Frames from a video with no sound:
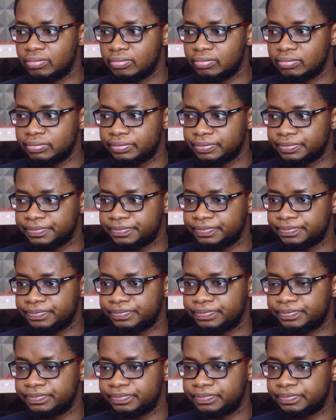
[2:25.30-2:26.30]

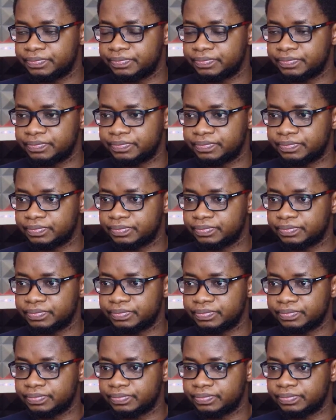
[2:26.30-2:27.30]

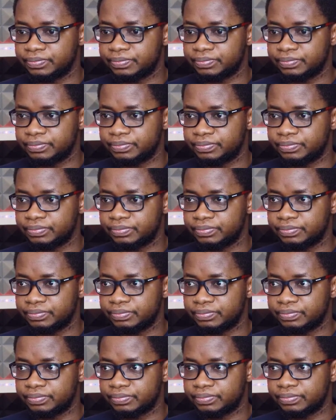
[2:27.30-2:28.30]

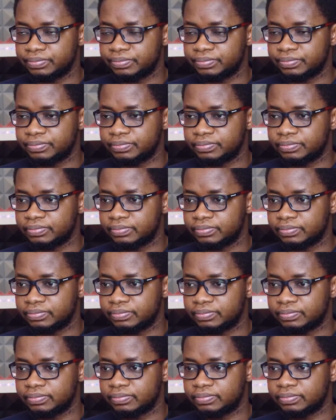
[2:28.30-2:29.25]
Nobody speaks.